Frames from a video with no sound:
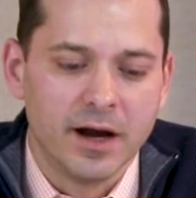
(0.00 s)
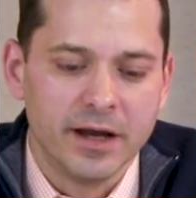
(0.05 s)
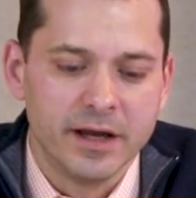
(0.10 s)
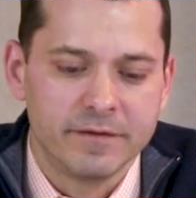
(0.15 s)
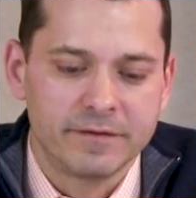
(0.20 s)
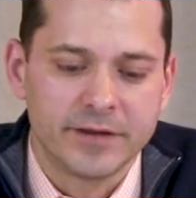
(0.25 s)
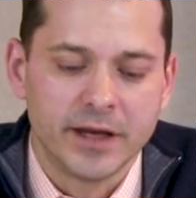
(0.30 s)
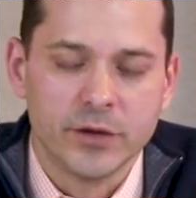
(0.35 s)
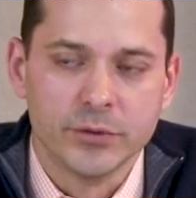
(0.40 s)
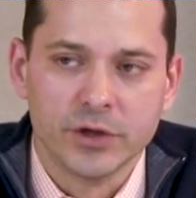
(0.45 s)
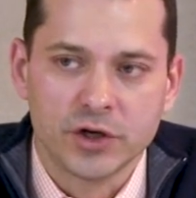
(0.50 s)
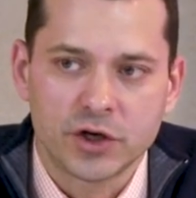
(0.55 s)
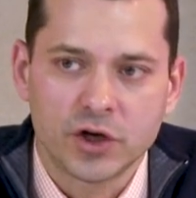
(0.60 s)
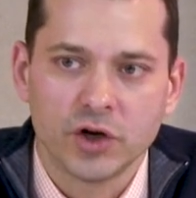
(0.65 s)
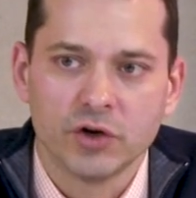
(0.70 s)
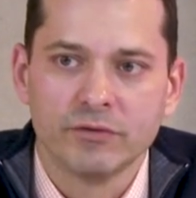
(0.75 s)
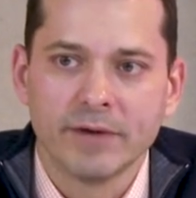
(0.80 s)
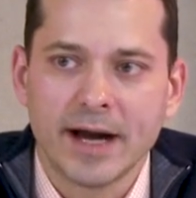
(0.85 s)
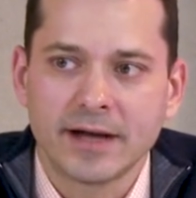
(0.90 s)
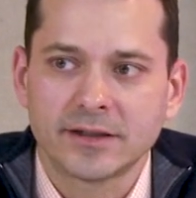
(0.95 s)
If they were
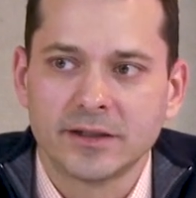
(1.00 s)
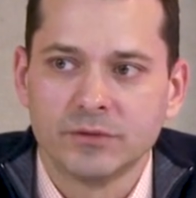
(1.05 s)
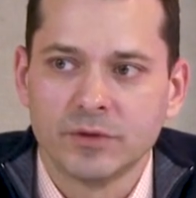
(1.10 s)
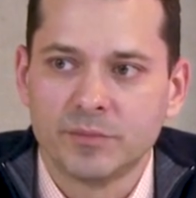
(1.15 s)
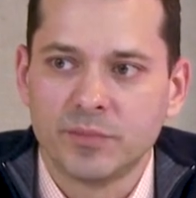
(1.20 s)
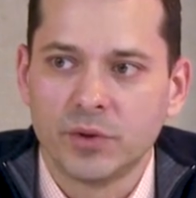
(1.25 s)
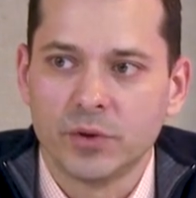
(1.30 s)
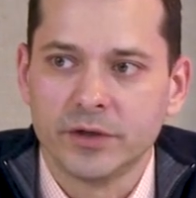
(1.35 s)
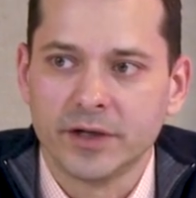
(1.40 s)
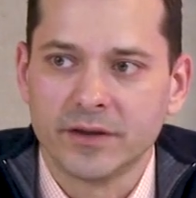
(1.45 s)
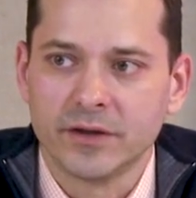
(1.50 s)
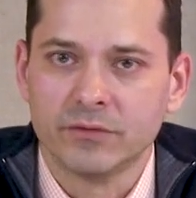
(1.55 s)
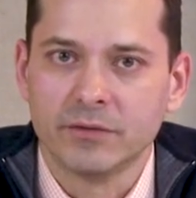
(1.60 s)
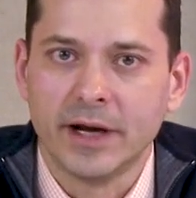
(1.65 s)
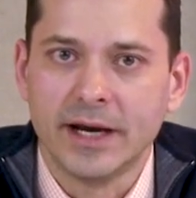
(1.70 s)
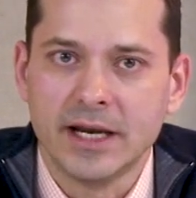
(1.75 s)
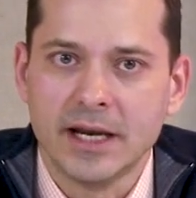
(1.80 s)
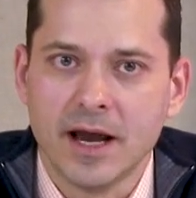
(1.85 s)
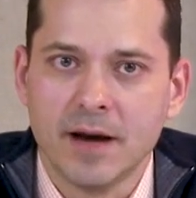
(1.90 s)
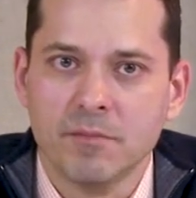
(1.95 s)
correct in reporting the
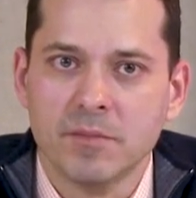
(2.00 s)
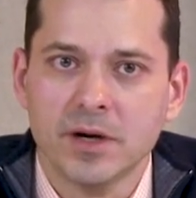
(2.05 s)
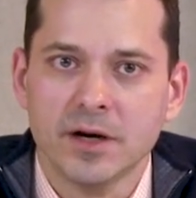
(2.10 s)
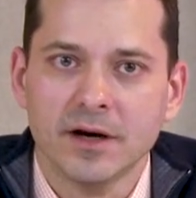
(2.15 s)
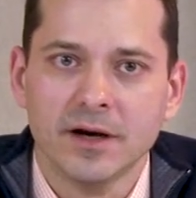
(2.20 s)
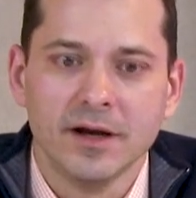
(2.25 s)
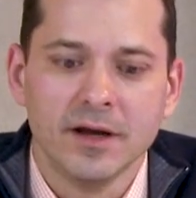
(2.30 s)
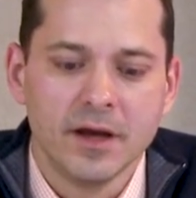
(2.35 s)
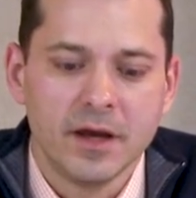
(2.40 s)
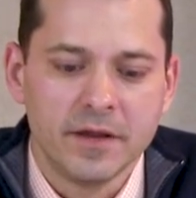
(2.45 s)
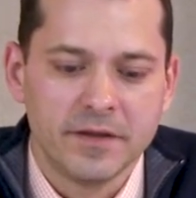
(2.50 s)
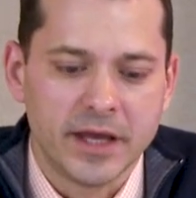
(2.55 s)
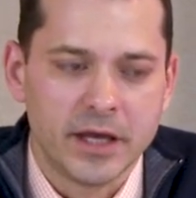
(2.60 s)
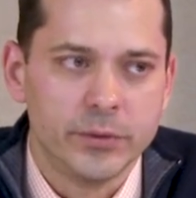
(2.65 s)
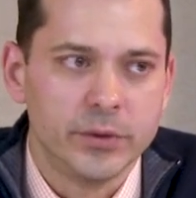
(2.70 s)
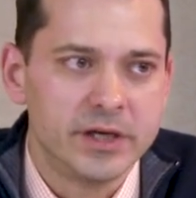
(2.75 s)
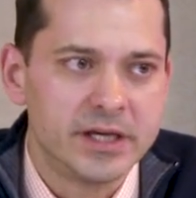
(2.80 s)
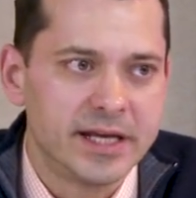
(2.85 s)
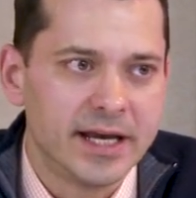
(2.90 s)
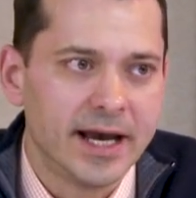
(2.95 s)
right number, they
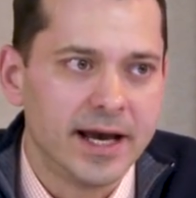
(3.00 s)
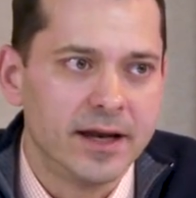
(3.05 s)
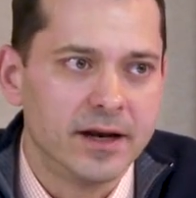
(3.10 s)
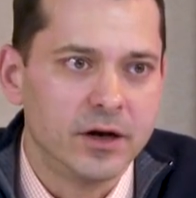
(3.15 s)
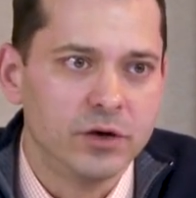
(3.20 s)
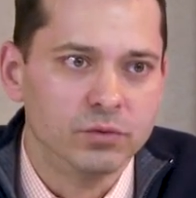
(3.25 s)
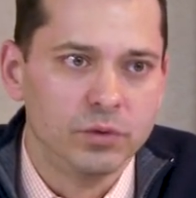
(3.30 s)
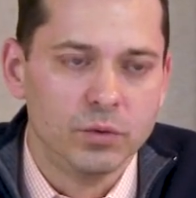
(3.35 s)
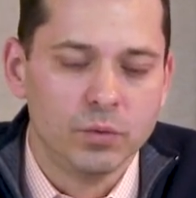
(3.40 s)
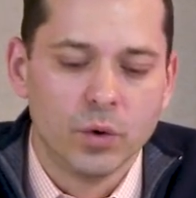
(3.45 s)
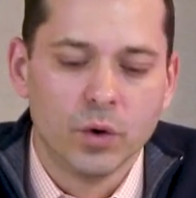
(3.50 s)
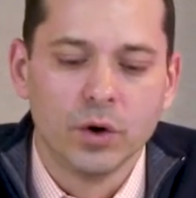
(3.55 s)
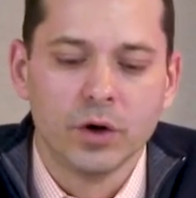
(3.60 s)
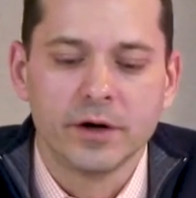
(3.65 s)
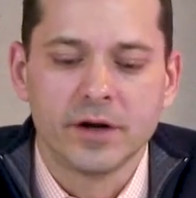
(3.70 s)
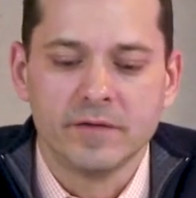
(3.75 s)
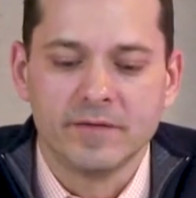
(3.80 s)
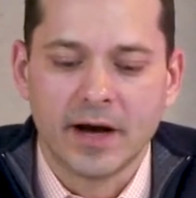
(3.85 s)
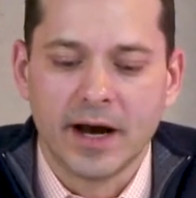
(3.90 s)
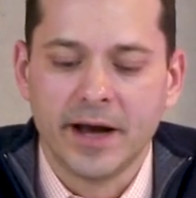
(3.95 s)
would get a
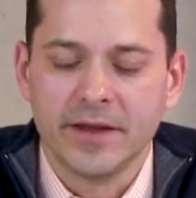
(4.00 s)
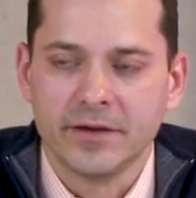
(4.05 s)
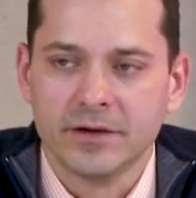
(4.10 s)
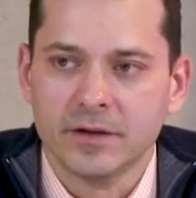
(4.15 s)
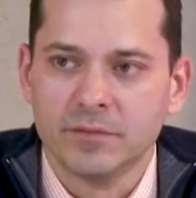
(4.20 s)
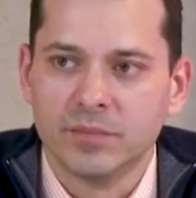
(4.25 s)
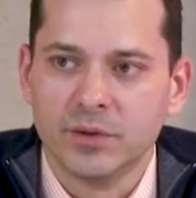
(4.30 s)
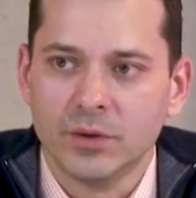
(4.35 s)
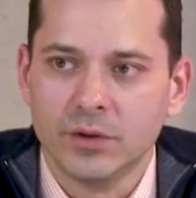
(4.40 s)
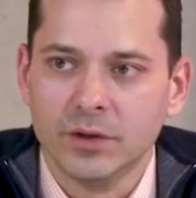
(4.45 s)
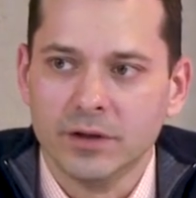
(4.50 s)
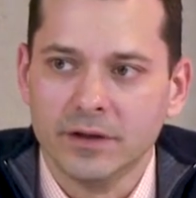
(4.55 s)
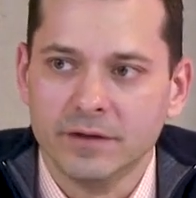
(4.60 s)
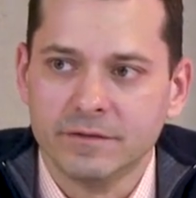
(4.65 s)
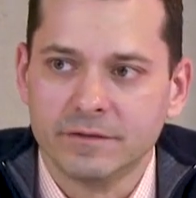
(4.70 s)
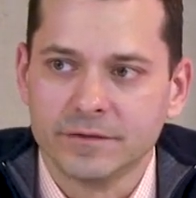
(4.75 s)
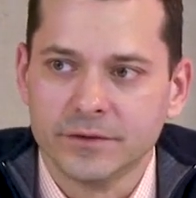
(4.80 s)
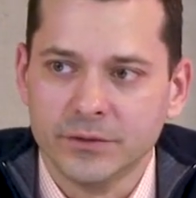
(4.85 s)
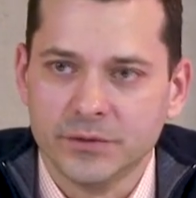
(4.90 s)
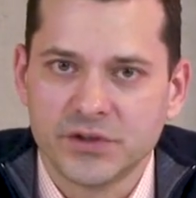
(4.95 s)
reward of either a bowl
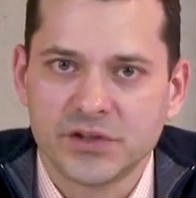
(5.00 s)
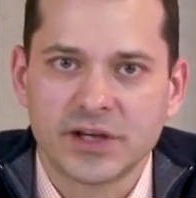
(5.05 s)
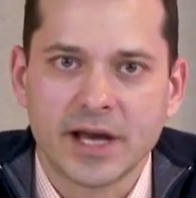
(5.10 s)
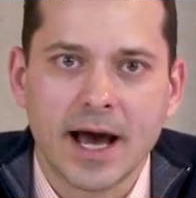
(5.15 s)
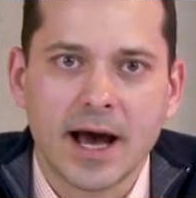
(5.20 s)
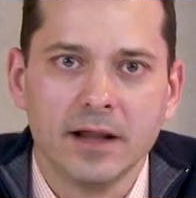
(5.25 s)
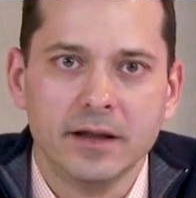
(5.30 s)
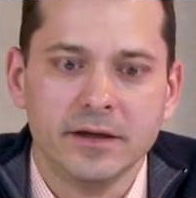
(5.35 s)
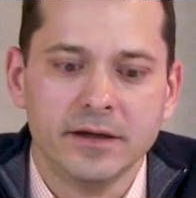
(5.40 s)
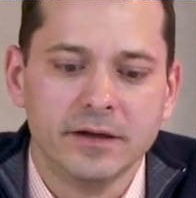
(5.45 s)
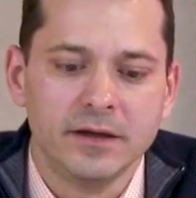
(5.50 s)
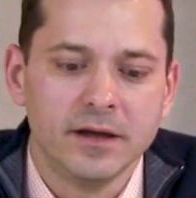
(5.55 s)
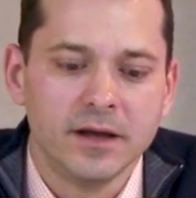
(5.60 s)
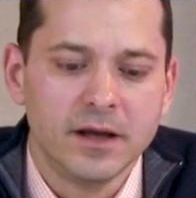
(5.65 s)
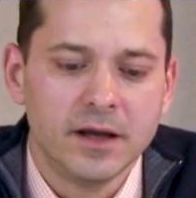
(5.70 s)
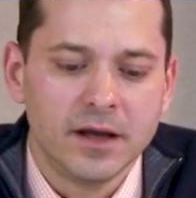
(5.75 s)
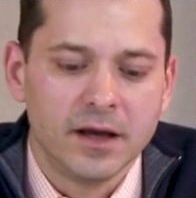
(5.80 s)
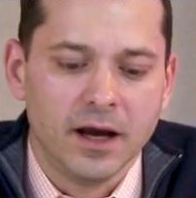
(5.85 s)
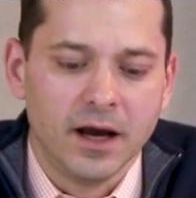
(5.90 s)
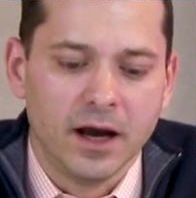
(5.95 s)
of fruit salad
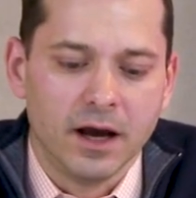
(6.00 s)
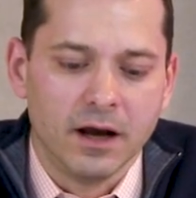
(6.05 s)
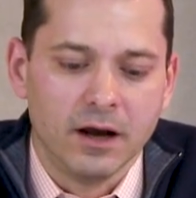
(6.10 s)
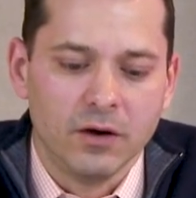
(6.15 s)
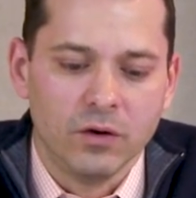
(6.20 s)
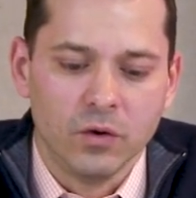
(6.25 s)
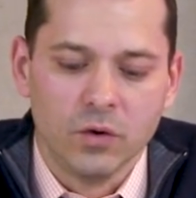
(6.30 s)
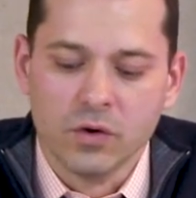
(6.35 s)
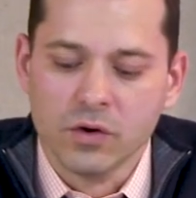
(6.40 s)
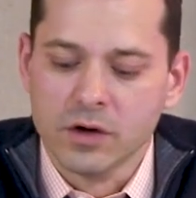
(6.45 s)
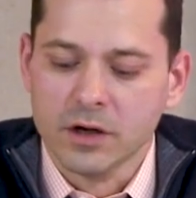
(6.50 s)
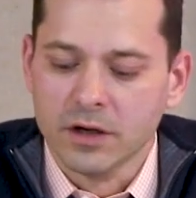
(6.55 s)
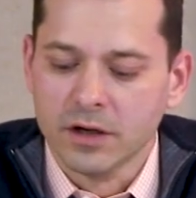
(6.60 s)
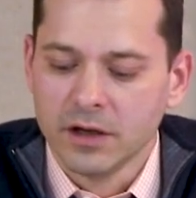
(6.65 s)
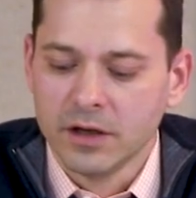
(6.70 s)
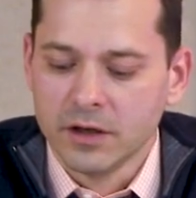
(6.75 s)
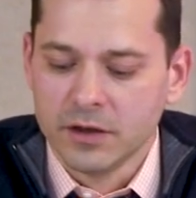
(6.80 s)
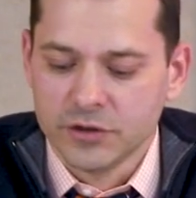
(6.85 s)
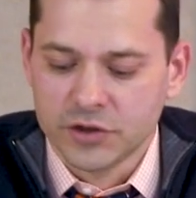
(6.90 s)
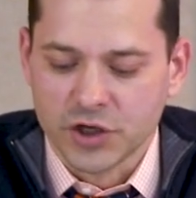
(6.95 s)
or
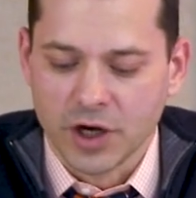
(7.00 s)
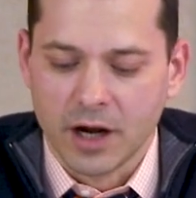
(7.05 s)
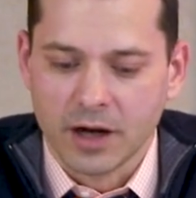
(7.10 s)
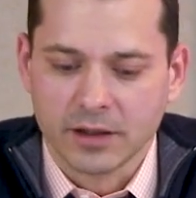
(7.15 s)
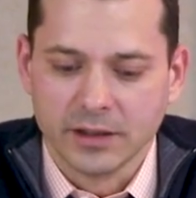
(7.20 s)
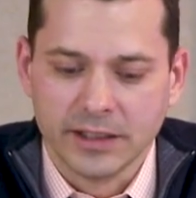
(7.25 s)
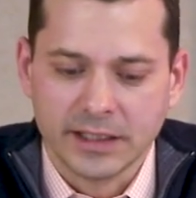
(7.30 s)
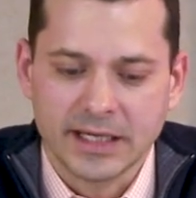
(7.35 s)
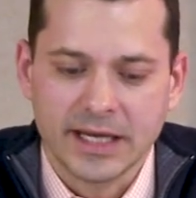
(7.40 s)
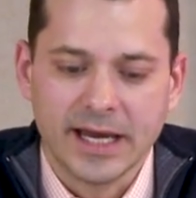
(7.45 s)
chocolate